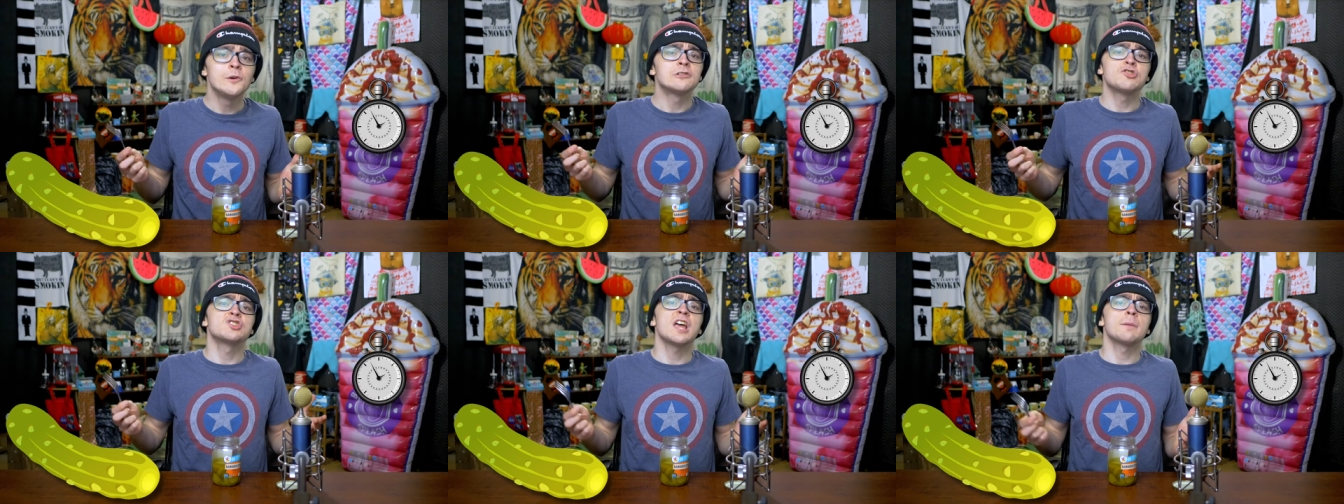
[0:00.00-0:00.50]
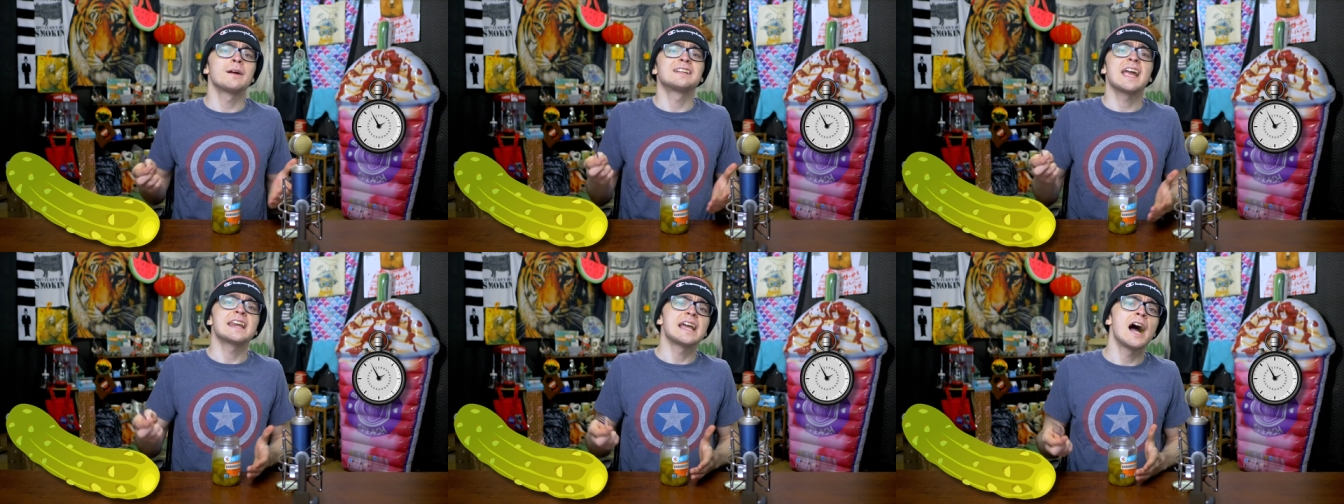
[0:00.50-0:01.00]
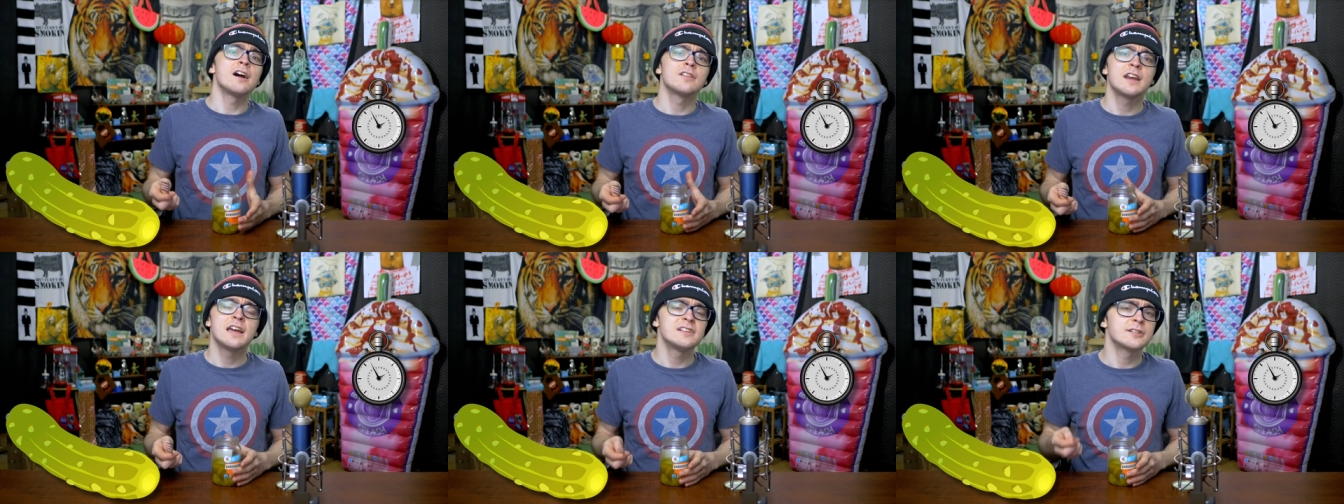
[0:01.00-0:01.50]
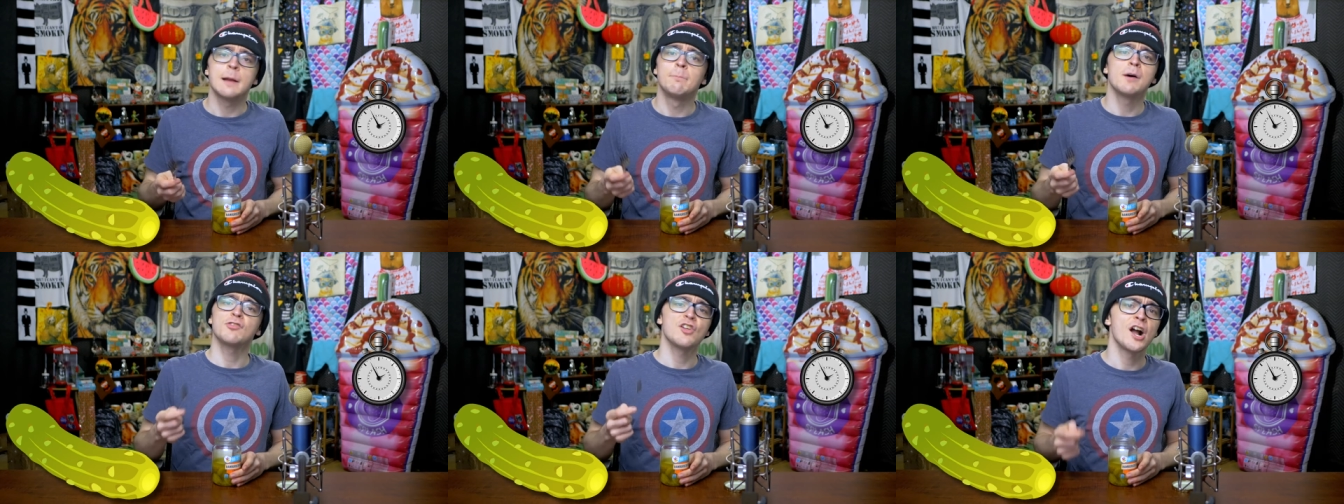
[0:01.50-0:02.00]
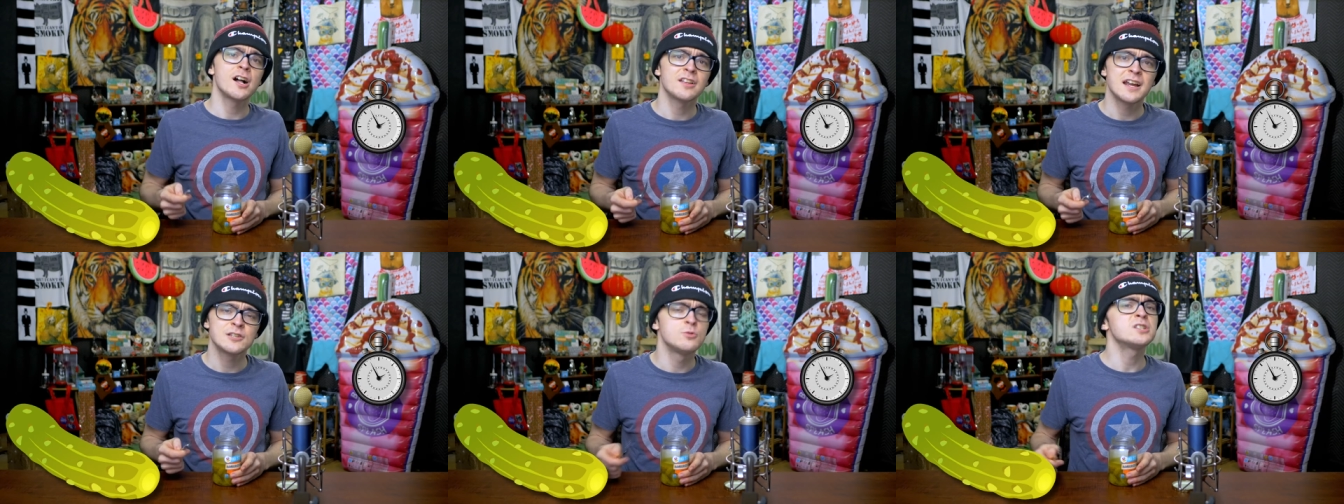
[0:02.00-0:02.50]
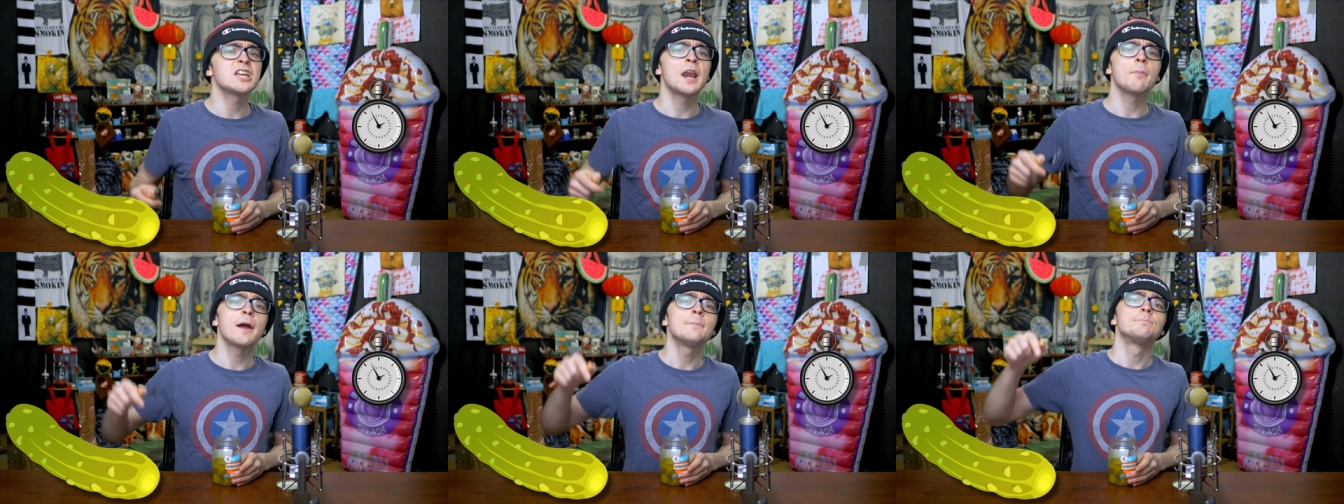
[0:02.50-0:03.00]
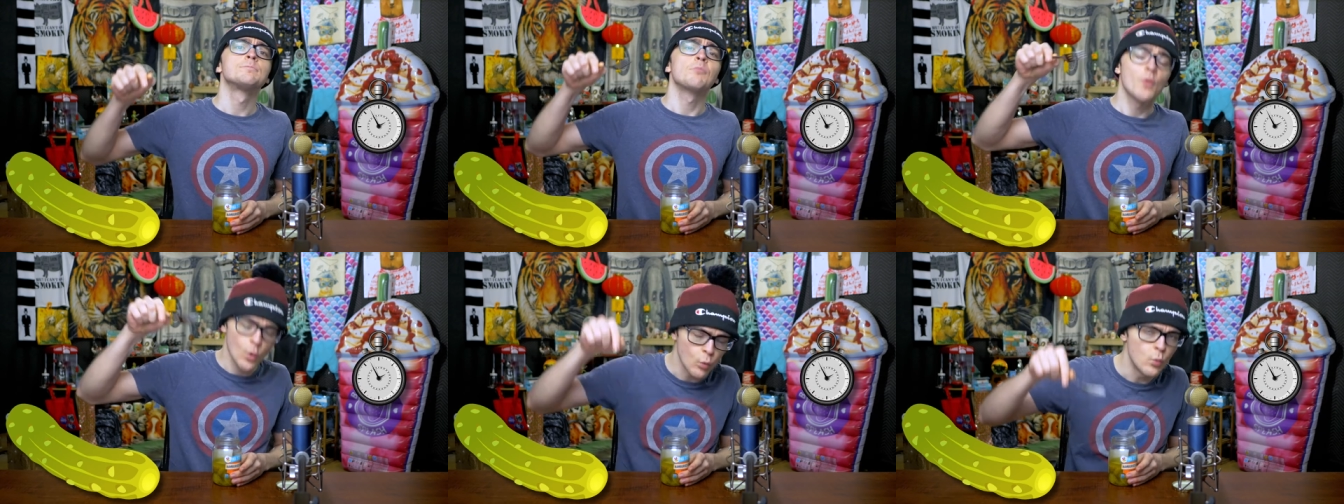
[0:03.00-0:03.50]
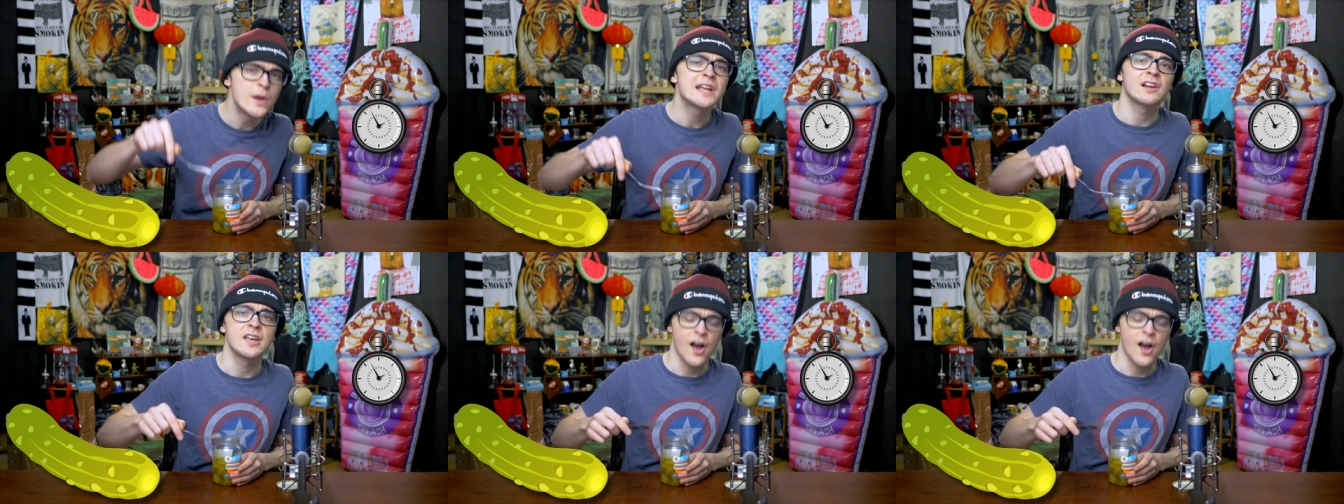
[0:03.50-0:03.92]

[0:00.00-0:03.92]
we don't just celebrate daily holidays and monthly holidays, we celebrate weekly